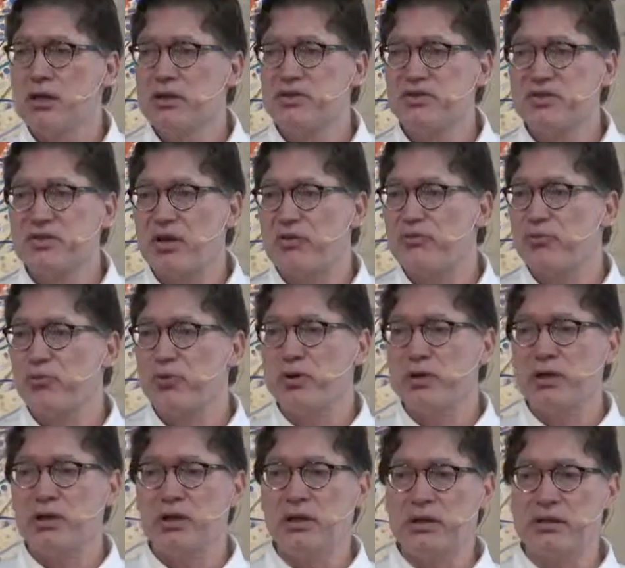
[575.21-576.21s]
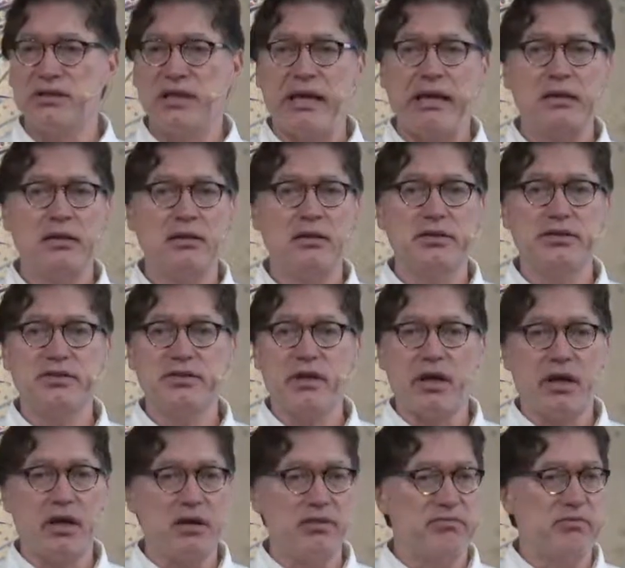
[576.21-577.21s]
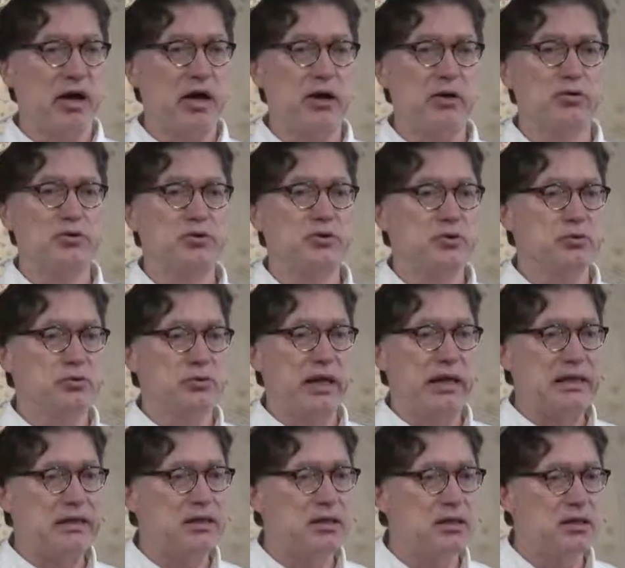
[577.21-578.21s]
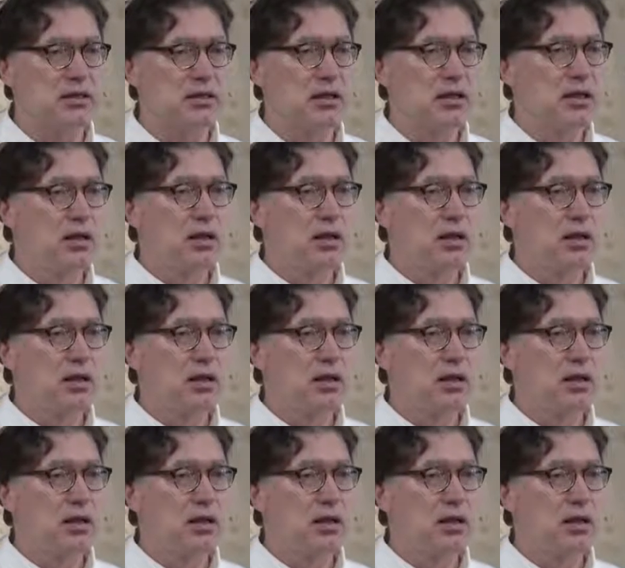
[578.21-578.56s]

Suffering is endless, I vow to end it.